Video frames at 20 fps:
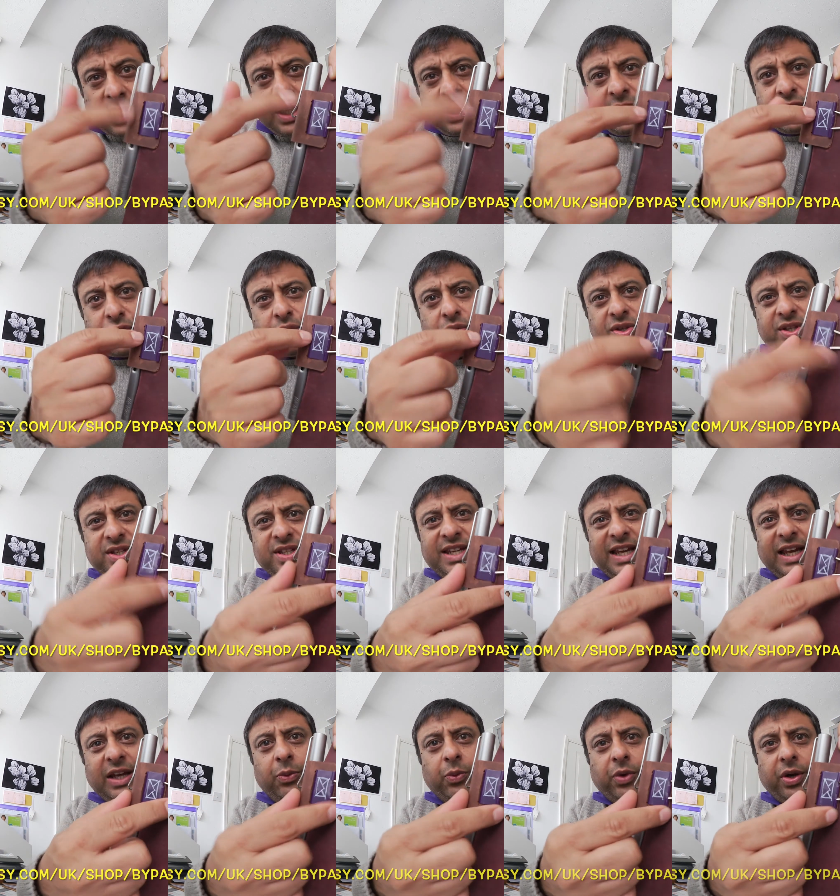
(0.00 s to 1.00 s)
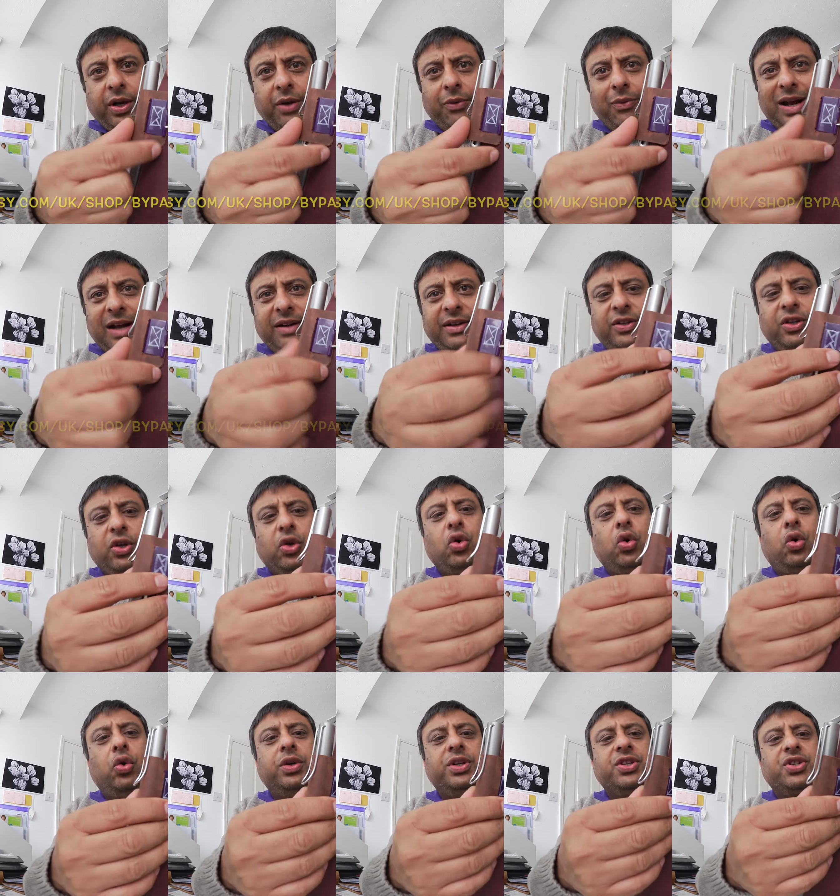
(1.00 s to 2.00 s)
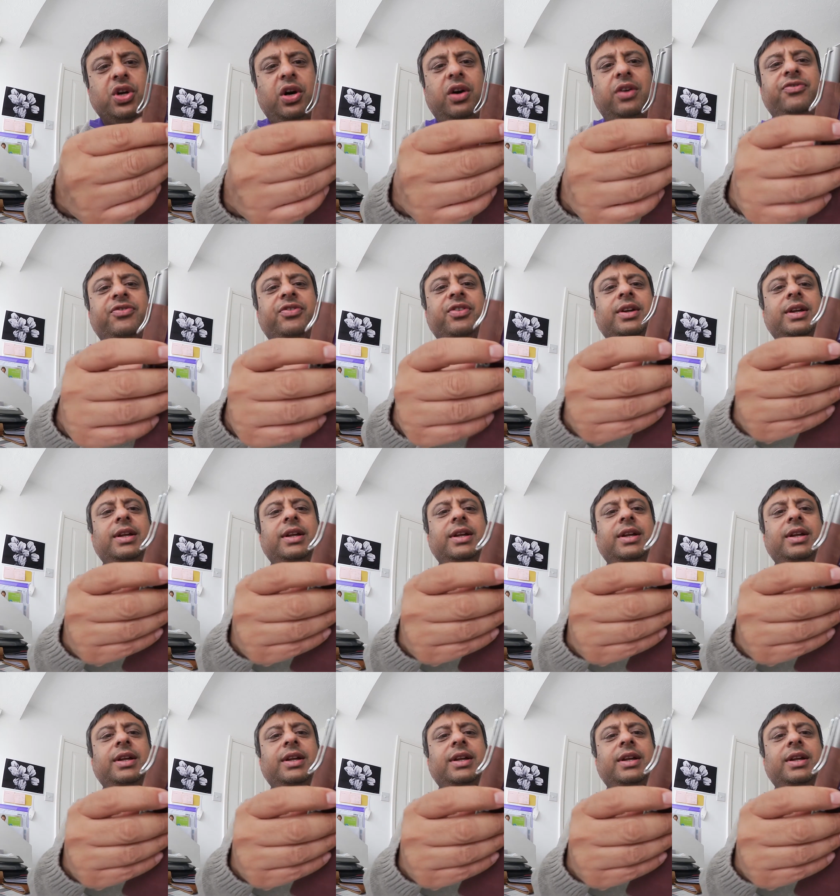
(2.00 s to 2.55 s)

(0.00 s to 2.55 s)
this was the second one. I rounded the corners off,